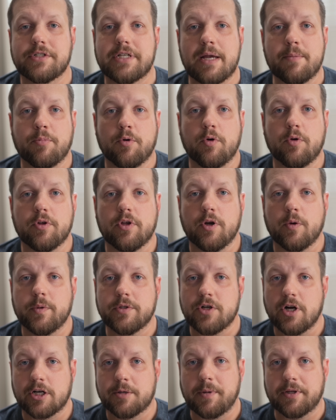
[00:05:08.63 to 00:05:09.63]
example, you know, we
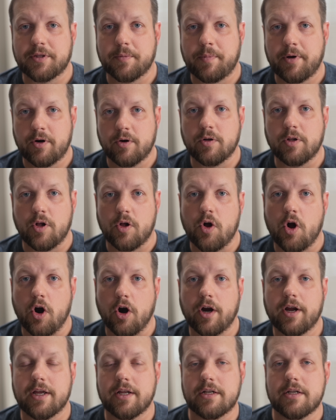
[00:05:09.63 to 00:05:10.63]
talked about the parallel
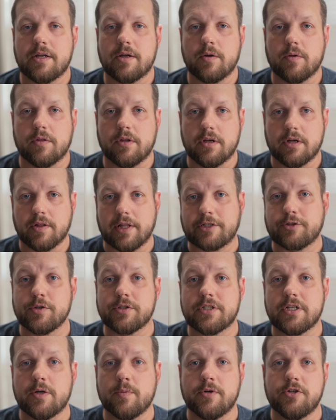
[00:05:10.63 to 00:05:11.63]
arc, and the
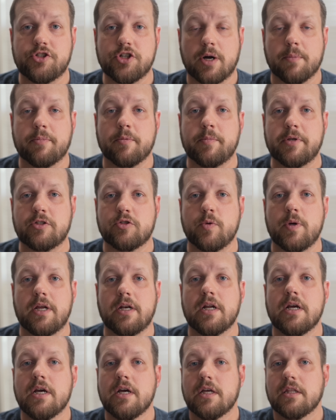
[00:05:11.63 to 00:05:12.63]
electricity would jump
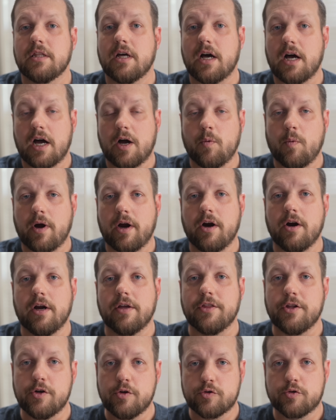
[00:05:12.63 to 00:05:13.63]
between the hot wire
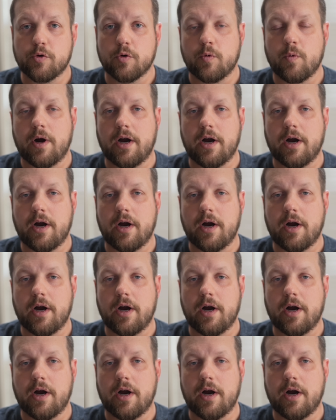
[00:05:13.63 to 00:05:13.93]
and the neutral